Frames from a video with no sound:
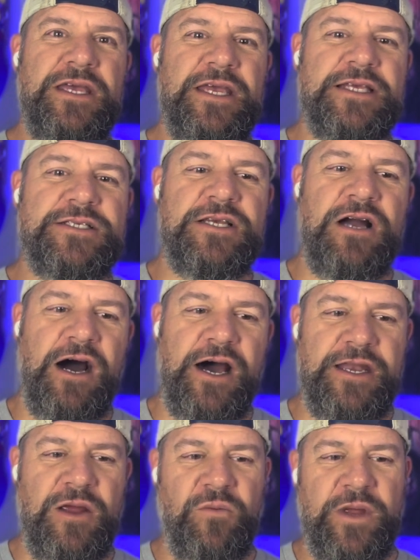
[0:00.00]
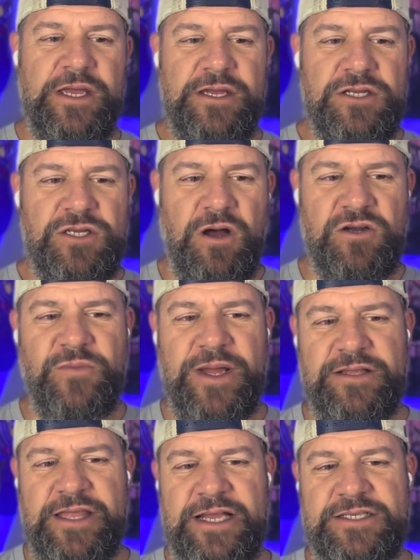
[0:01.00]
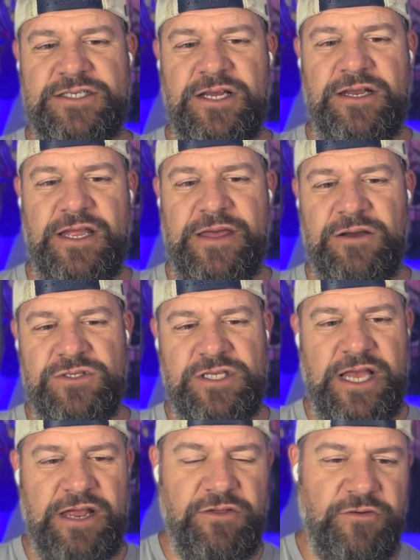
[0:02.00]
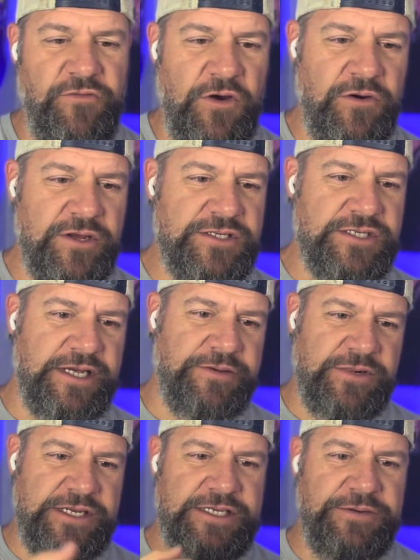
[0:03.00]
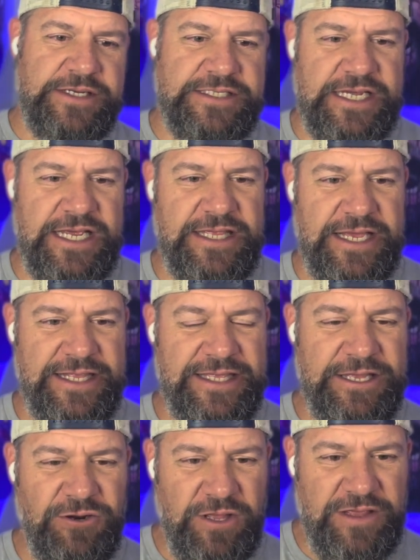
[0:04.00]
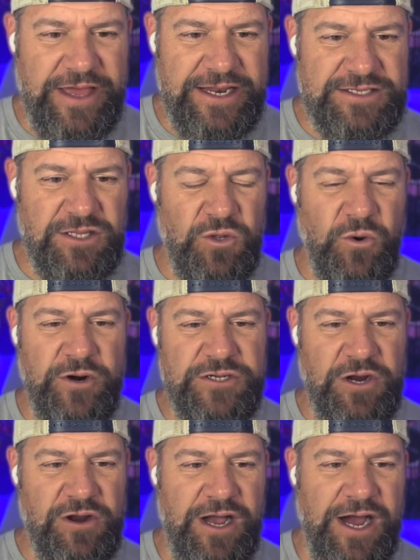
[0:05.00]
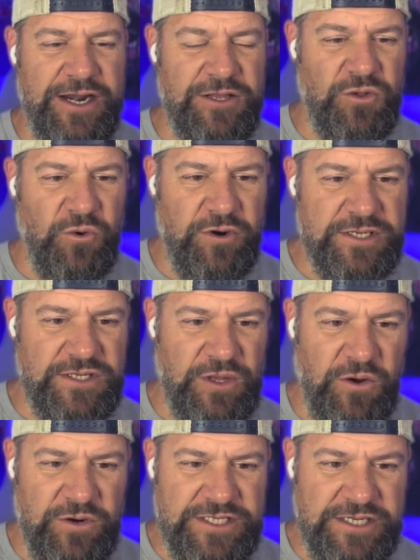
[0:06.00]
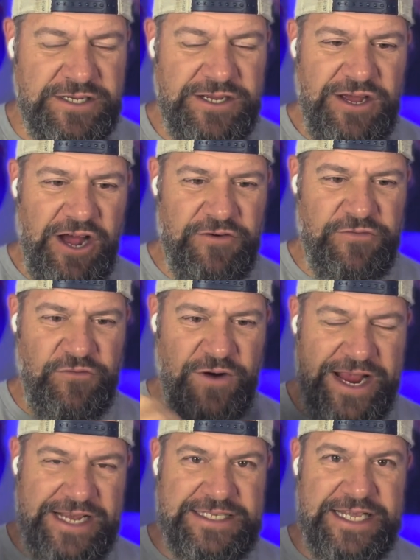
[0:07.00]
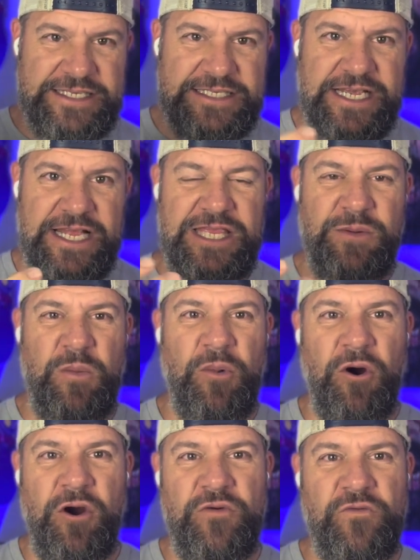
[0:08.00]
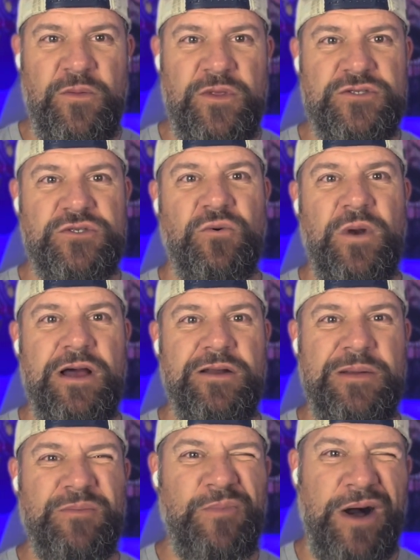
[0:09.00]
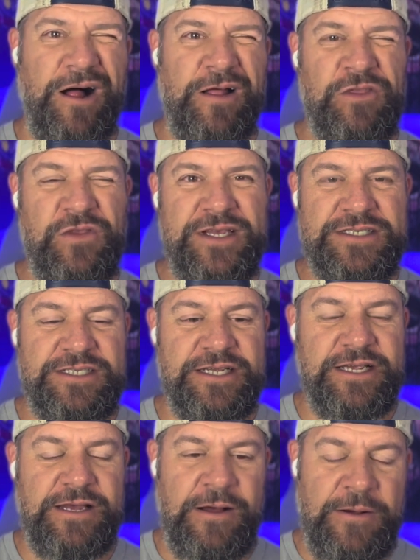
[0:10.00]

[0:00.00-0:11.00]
is God. And we talked about that Sunday. That was the kind of the focus. We had said that literally that is the Lord is our God and the Lord is alone. It's a phrase that set them apart from the surrounding polytheistic